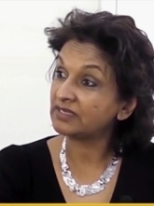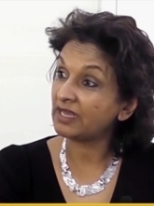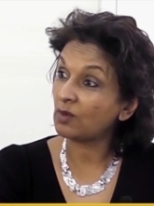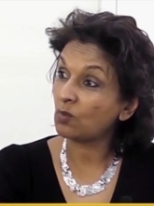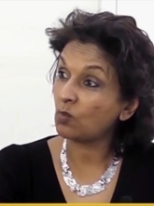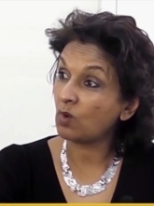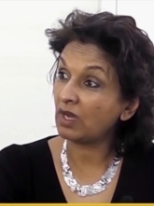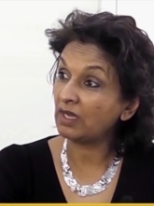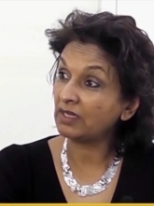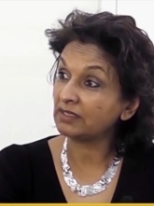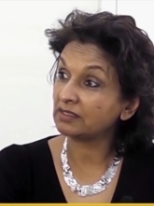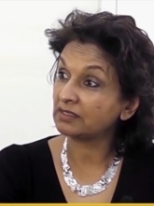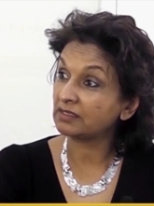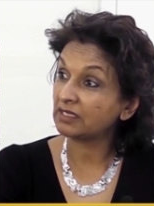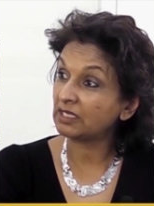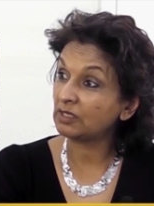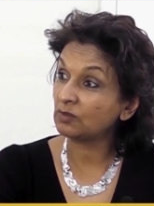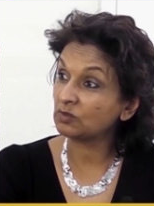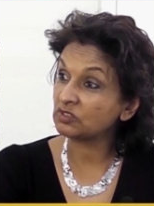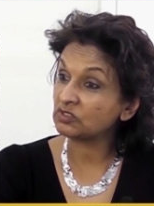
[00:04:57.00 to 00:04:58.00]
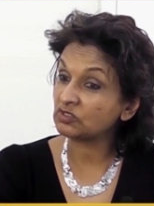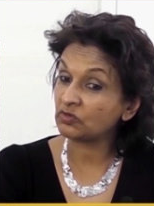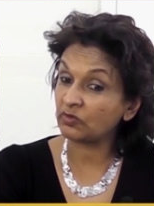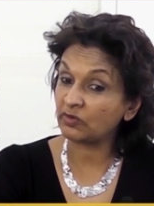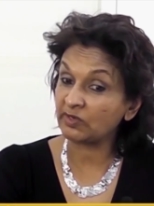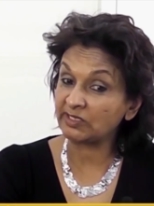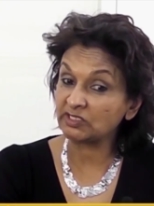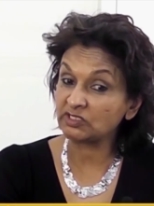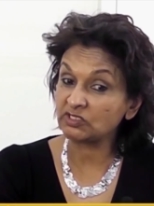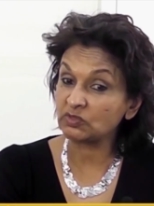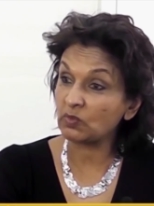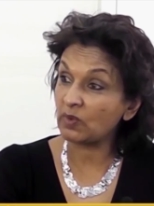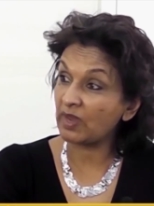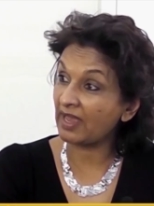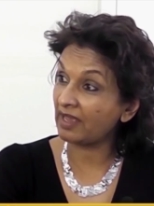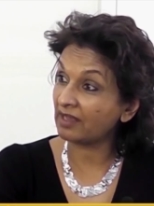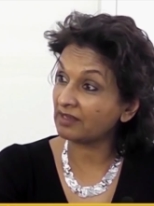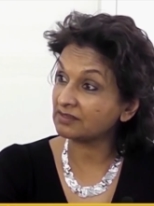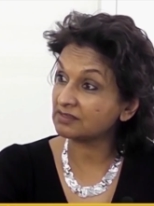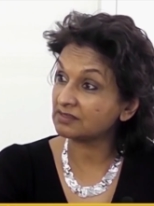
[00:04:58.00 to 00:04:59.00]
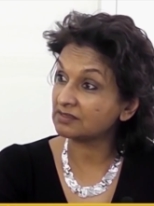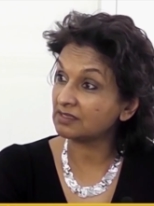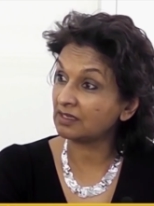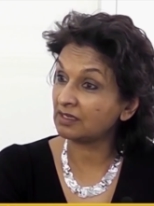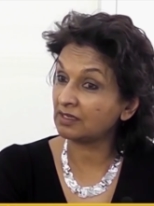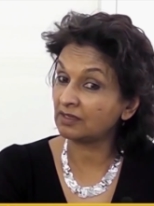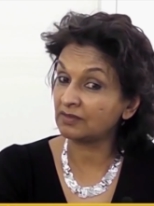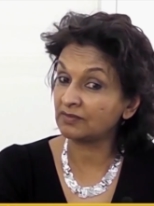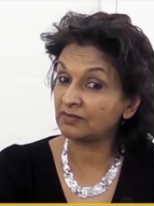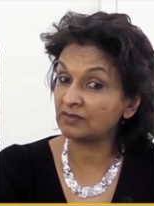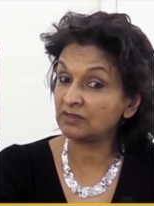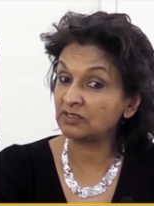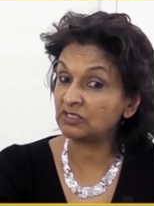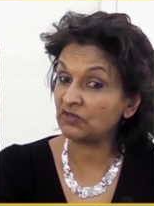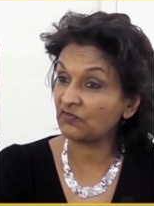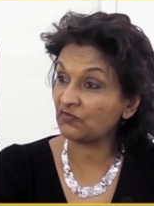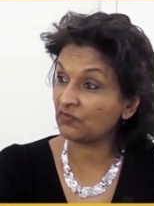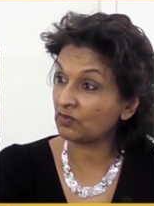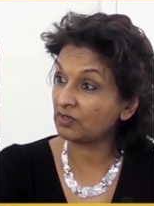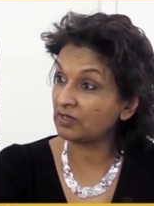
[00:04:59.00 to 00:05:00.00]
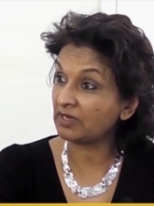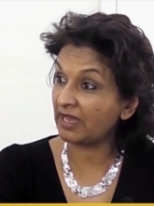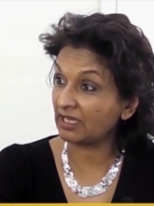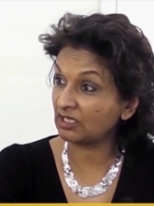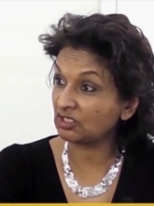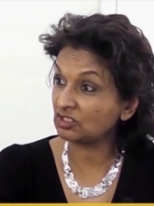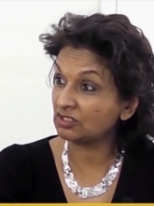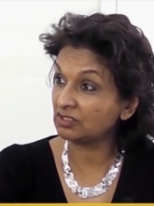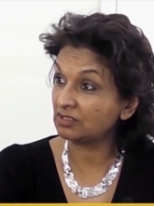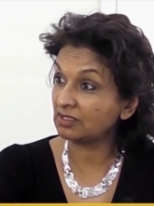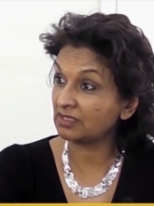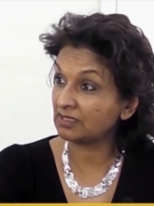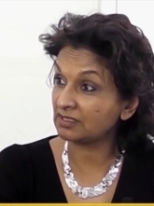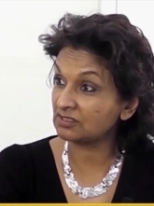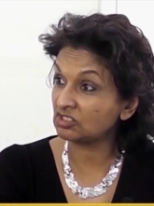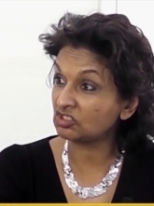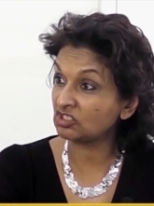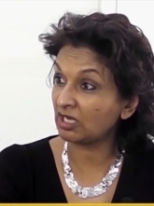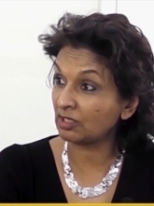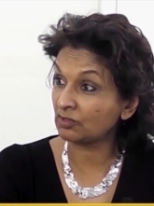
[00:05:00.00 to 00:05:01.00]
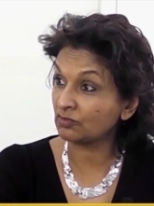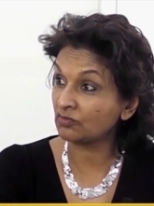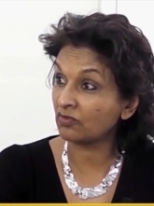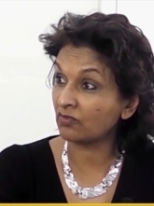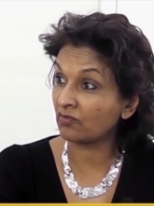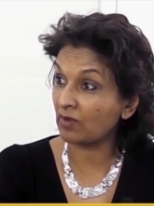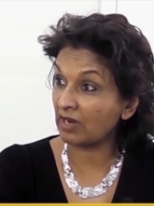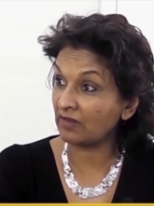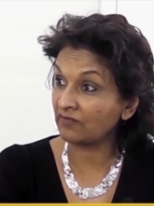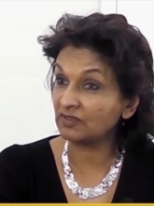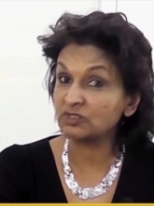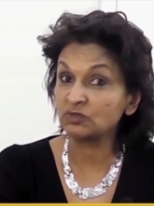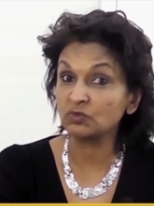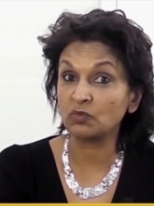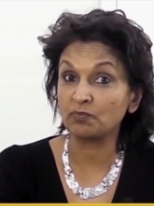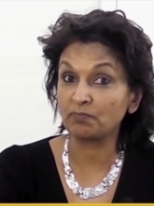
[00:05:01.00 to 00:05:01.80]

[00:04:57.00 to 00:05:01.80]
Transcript: day one, he was going to axe deferred action against childhood arrivals,